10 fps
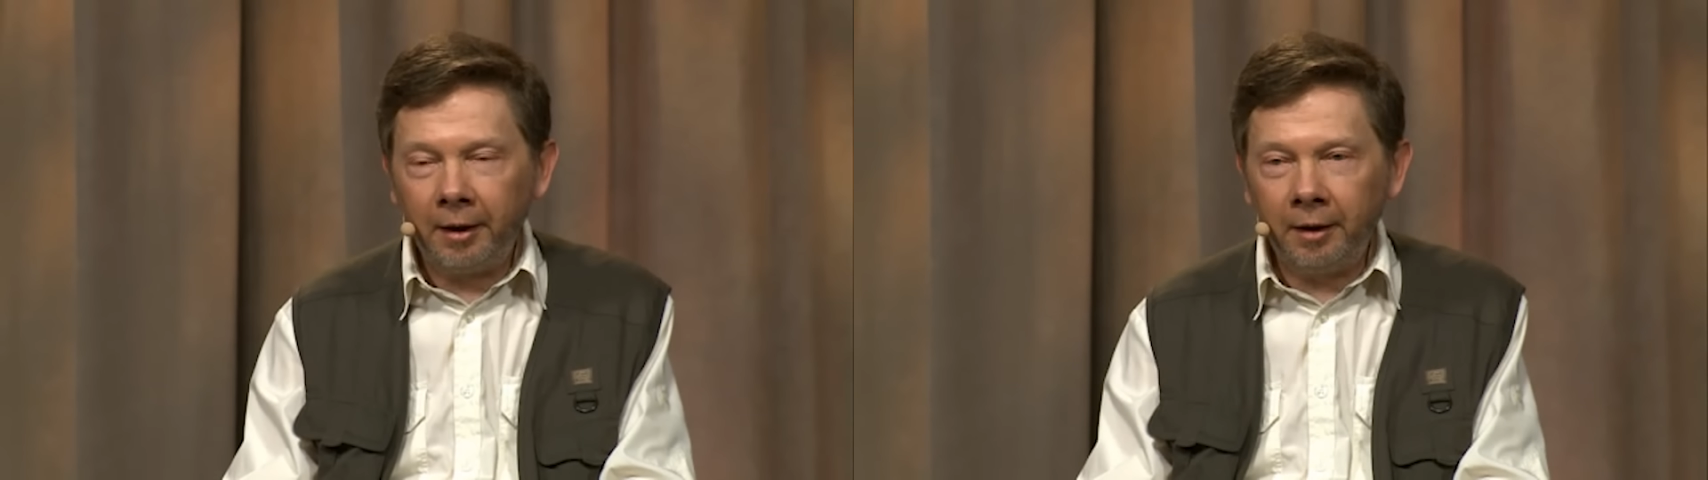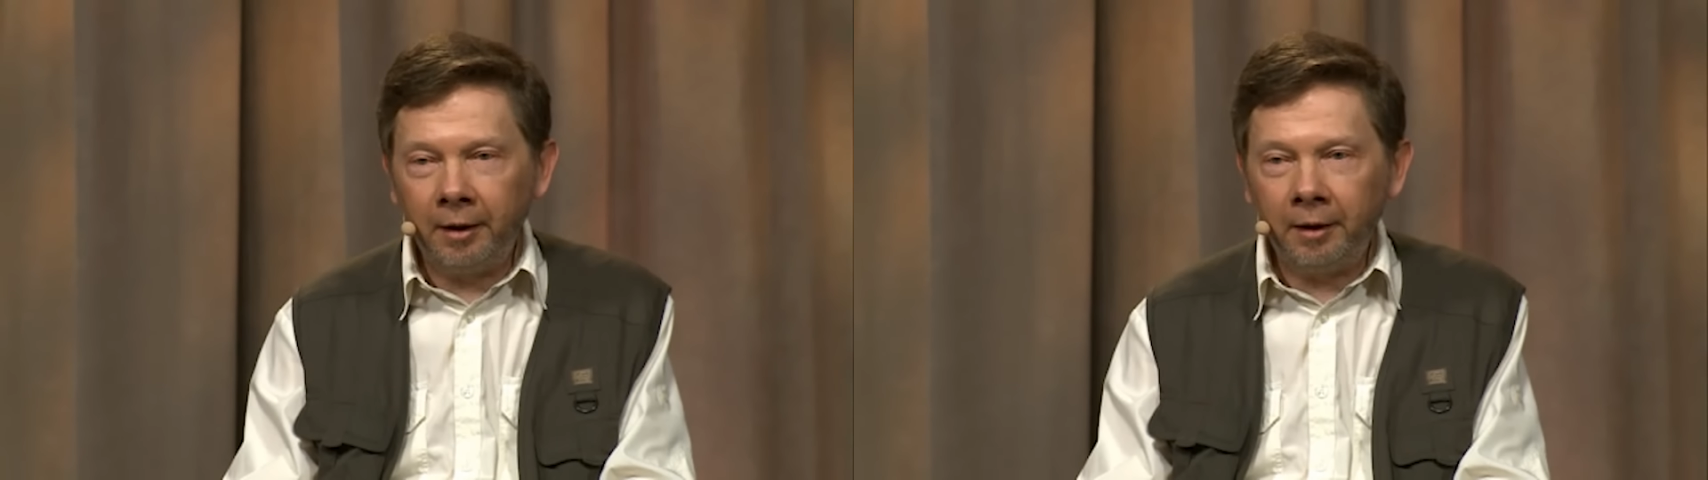
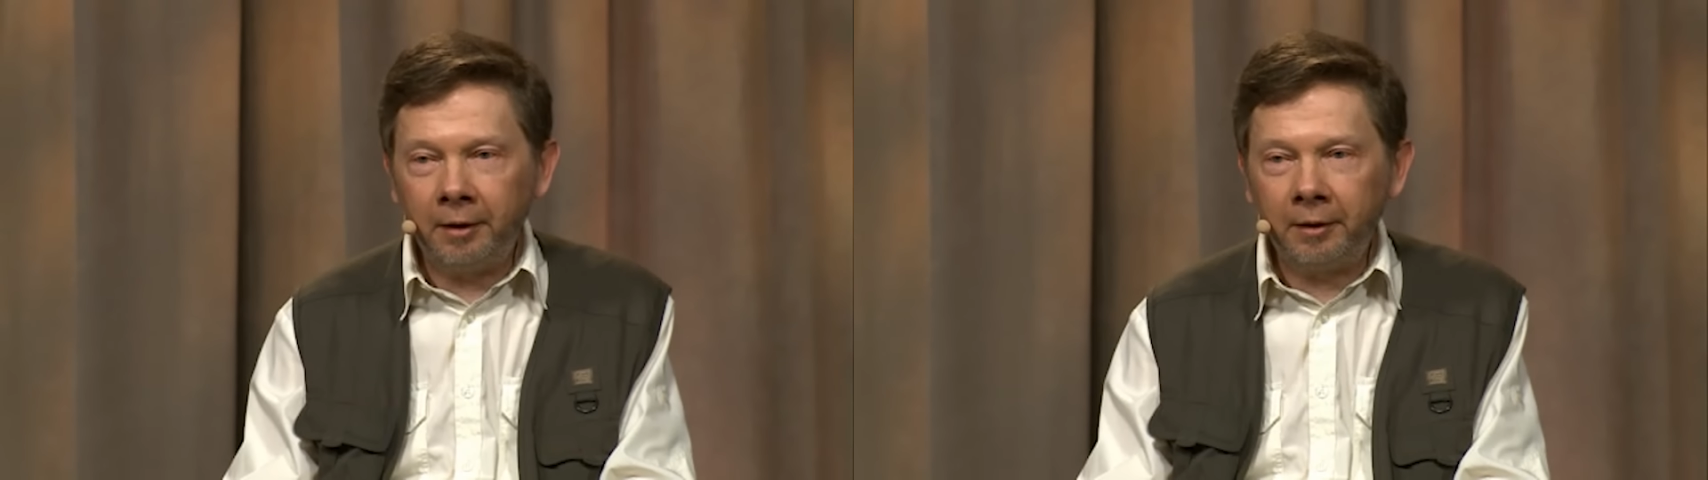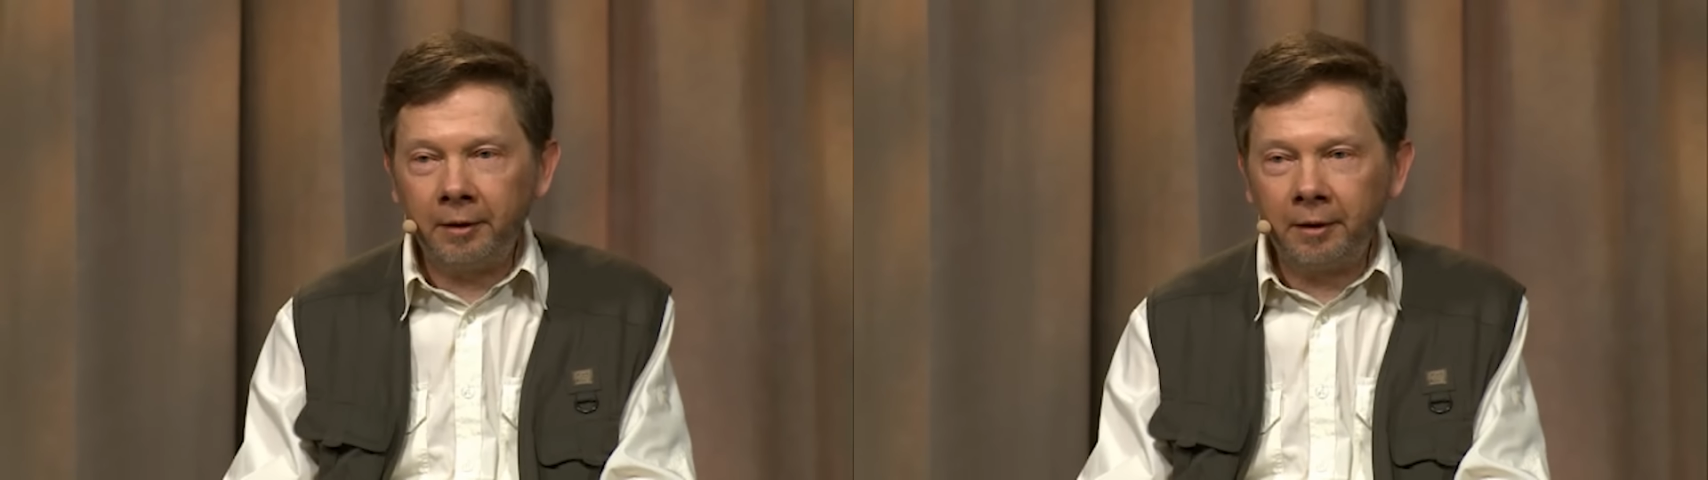
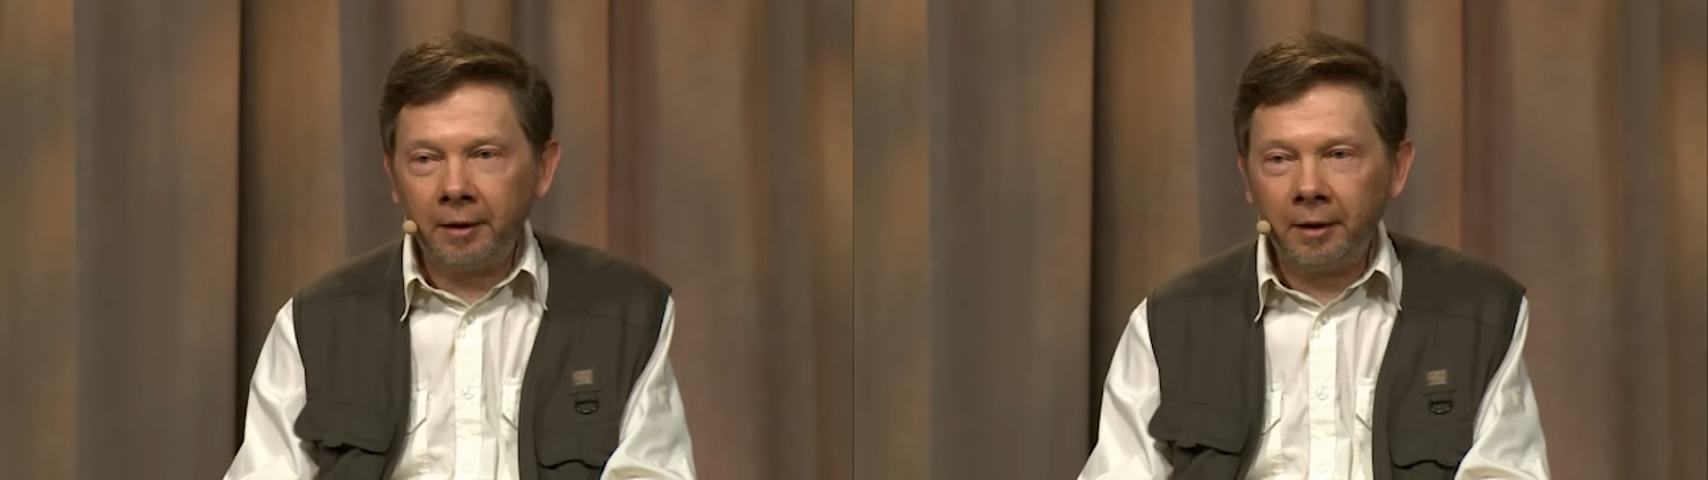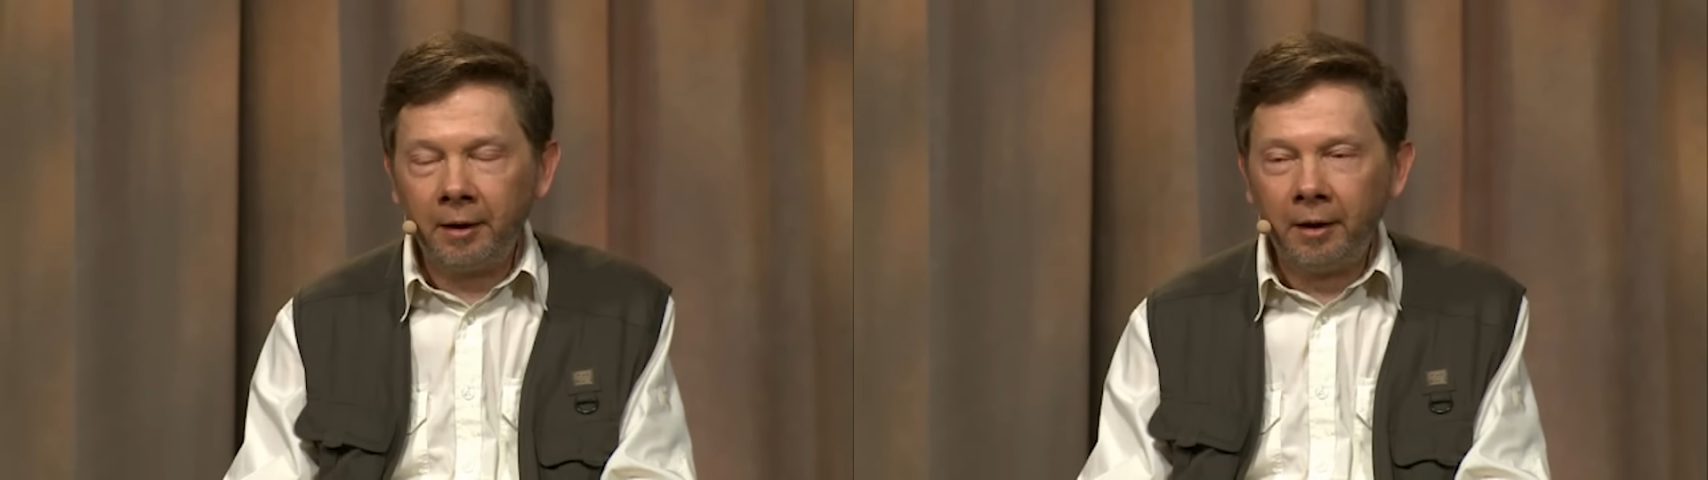And
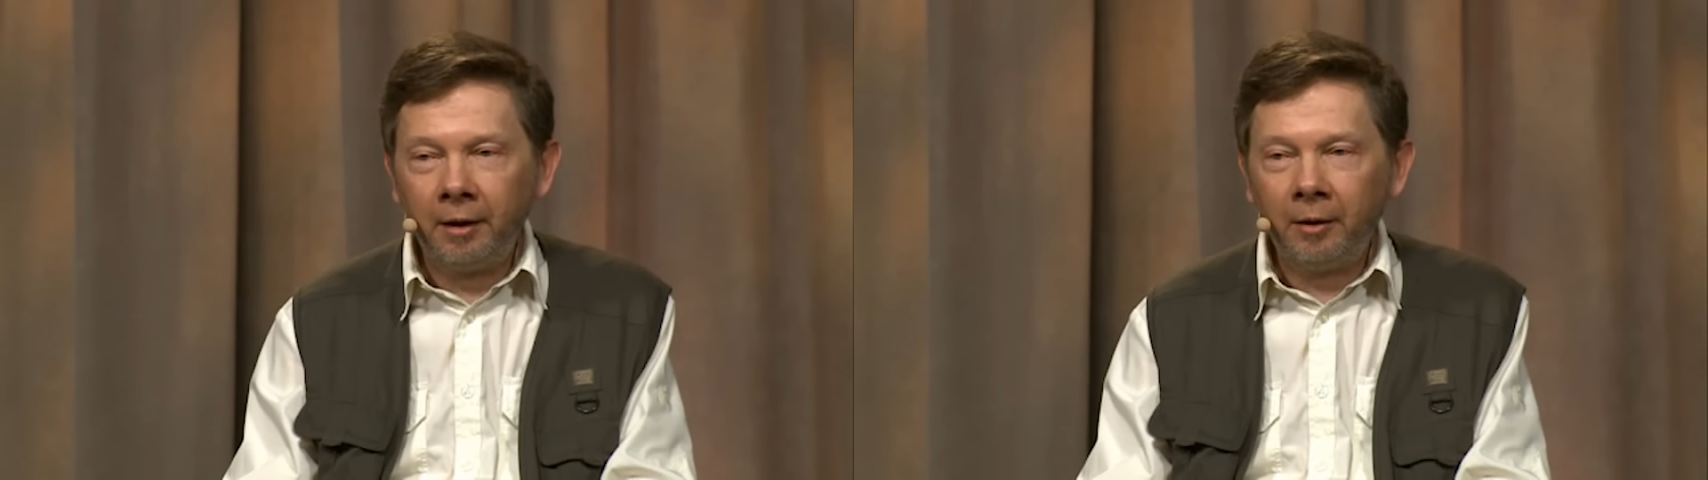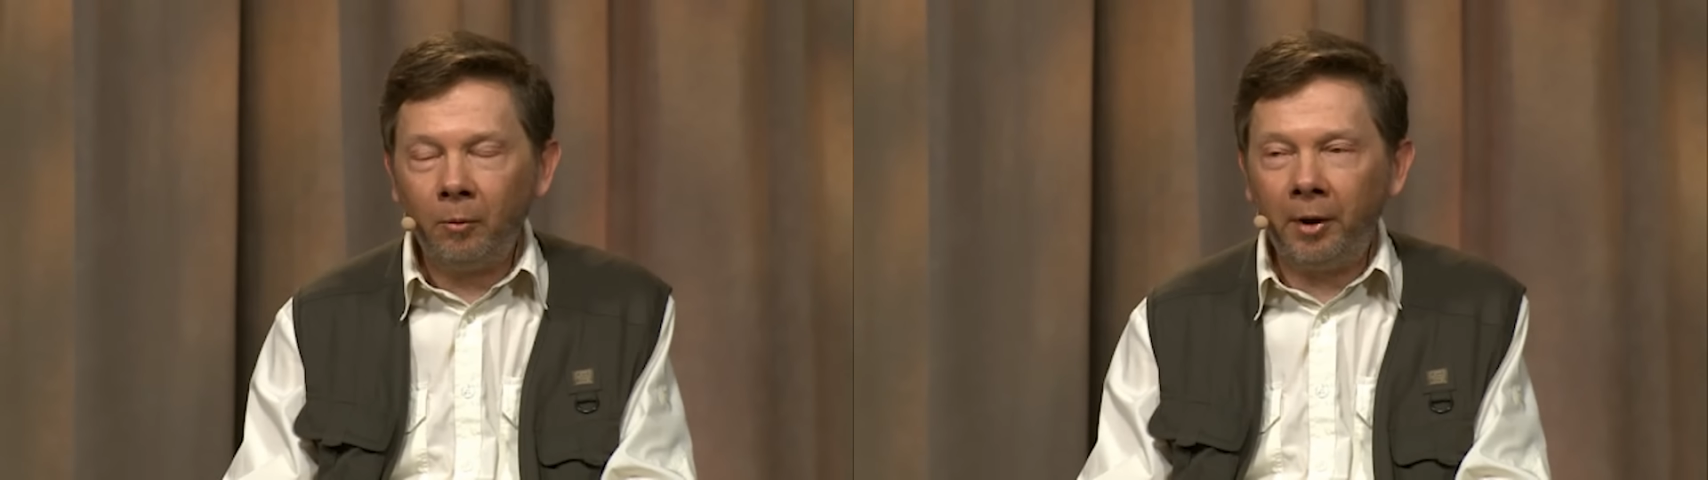
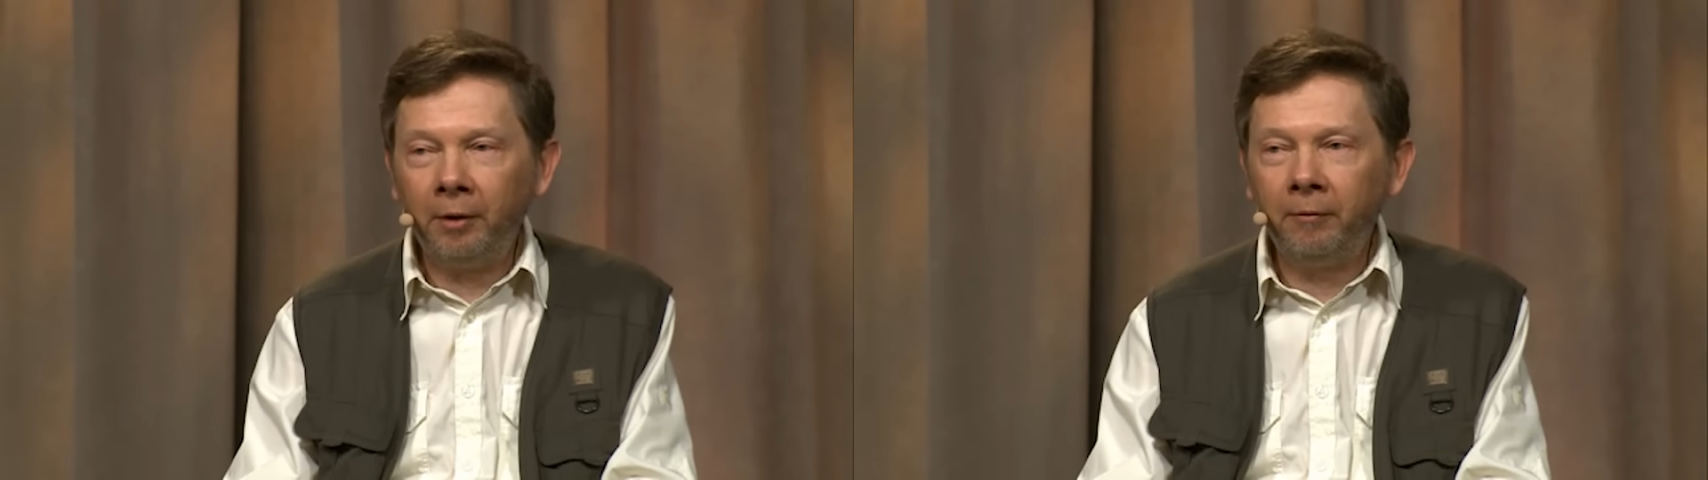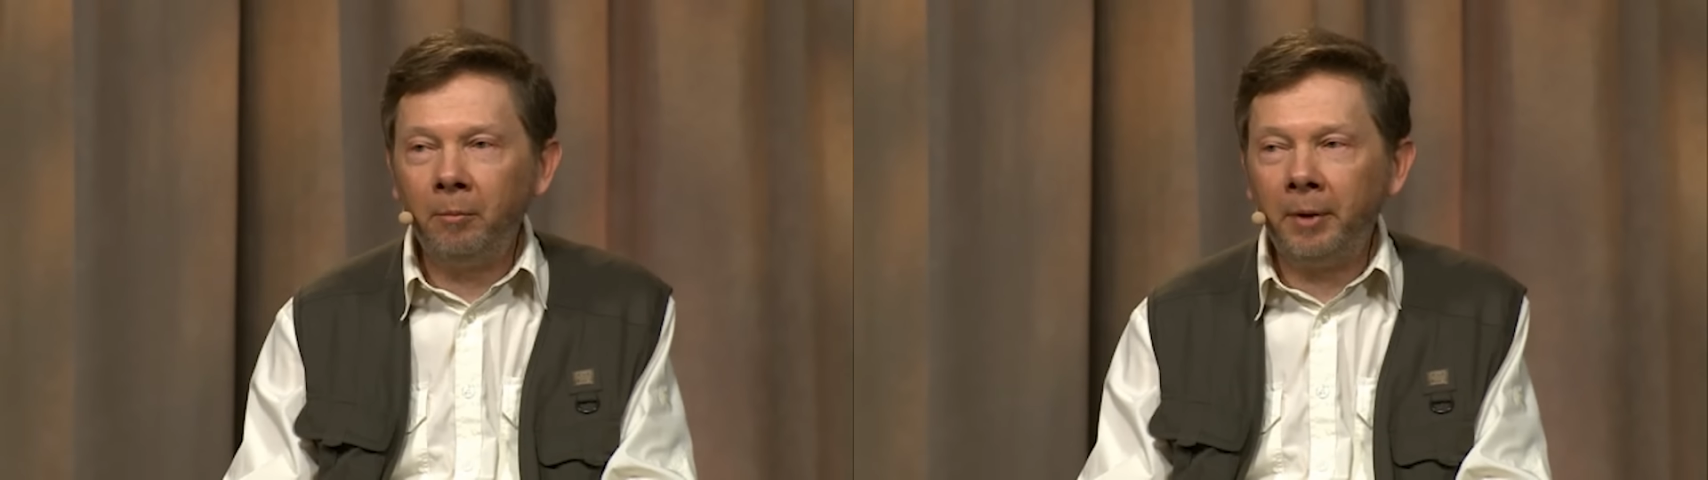one of the